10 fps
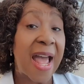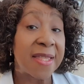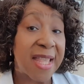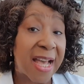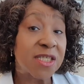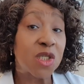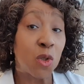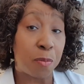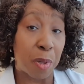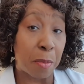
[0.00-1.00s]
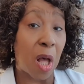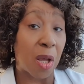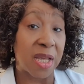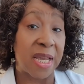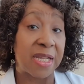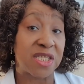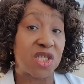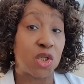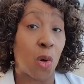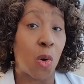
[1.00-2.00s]
and that supermarket
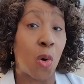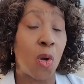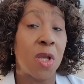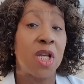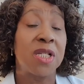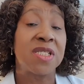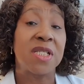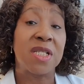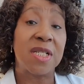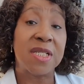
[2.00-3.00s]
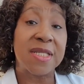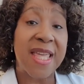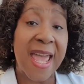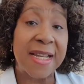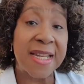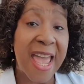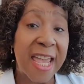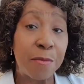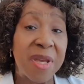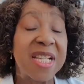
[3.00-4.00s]
store, their
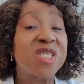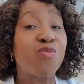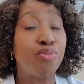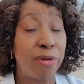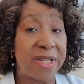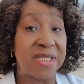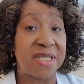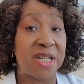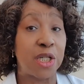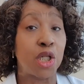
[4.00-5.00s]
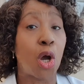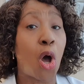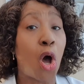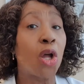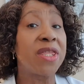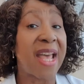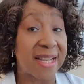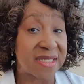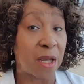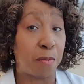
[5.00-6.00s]
name is printed on
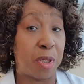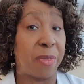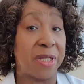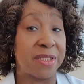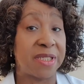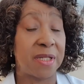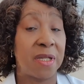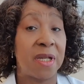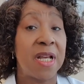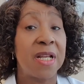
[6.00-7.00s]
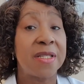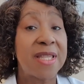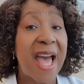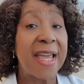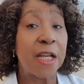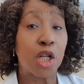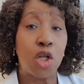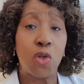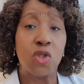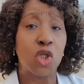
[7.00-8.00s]
that supplement. That
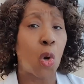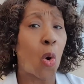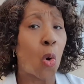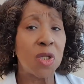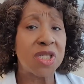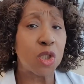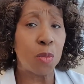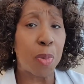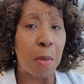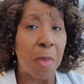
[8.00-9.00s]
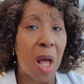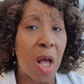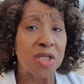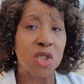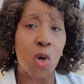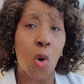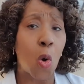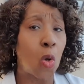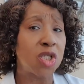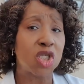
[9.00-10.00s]
includes all supermarkets,
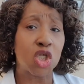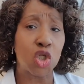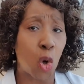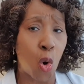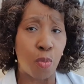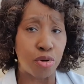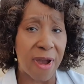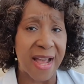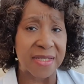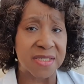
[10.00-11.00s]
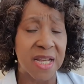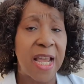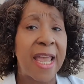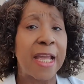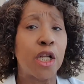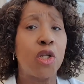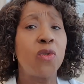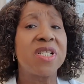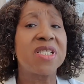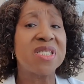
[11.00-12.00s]
all store brands,
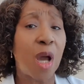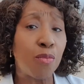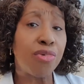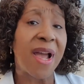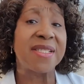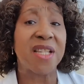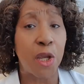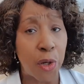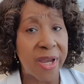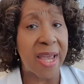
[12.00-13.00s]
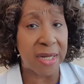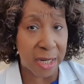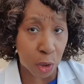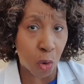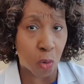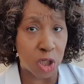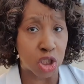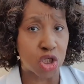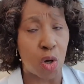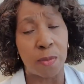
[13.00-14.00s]
including some brands that you get in
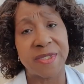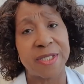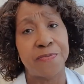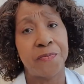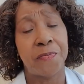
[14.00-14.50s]
corner shops.